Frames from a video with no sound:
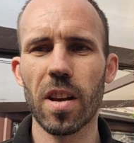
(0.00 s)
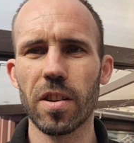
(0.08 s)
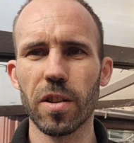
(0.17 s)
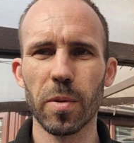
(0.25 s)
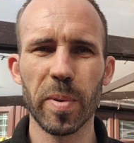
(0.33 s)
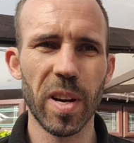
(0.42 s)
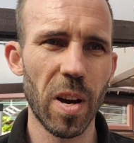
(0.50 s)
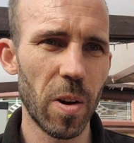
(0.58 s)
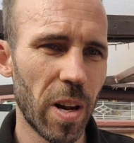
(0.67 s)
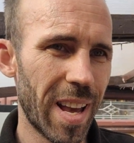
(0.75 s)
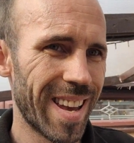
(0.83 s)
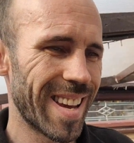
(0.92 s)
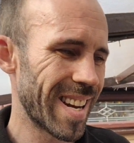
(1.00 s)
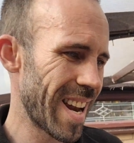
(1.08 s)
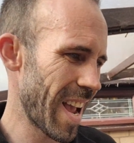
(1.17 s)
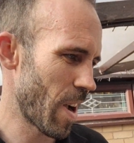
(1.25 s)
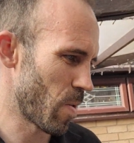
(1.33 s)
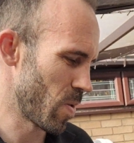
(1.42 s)
under the pergola here
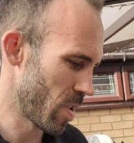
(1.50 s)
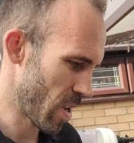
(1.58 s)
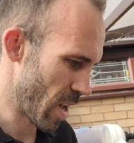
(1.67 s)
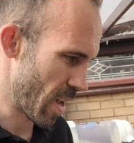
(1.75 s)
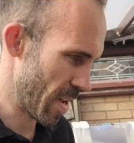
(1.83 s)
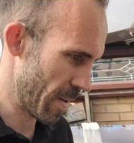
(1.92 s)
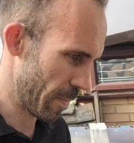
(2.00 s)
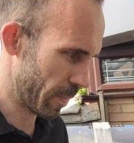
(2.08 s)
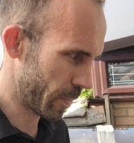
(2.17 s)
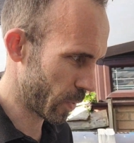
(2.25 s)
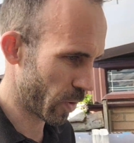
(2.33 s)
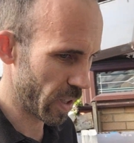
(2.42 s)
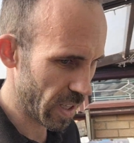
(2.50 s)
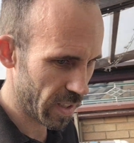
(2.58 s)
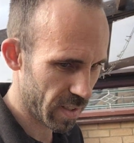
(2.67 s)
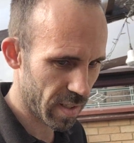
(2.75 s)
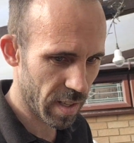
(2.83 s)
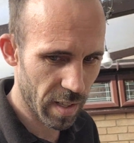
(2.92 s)
now. Or at
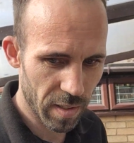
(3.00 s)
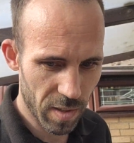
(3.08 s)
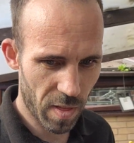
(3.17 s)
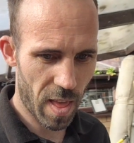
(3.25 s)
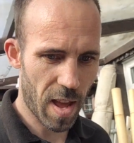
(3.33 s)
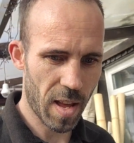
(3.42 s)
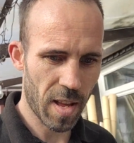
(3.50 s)
least it is on that